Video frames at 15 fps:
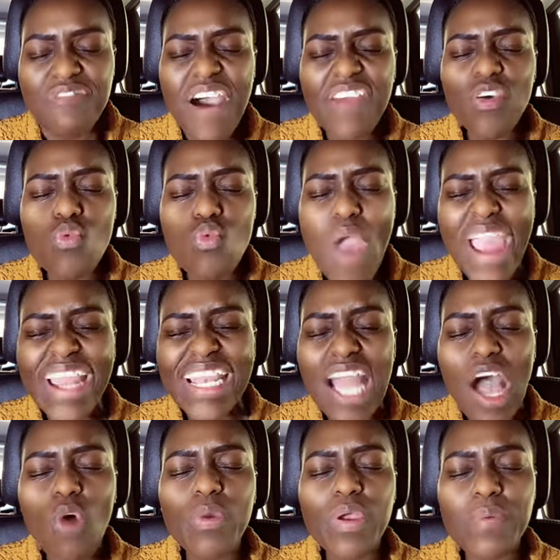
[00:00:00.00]
Father, right
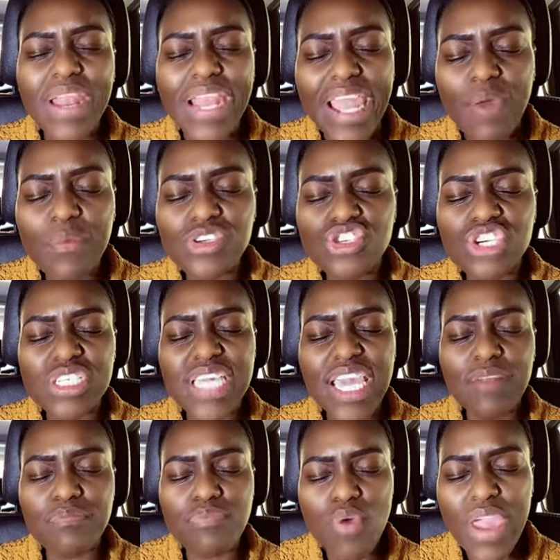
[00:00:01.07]
now we relinquish it
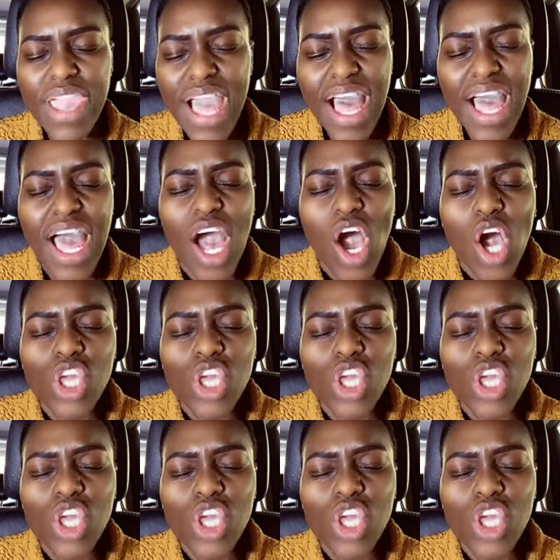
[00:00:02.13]
in prayer.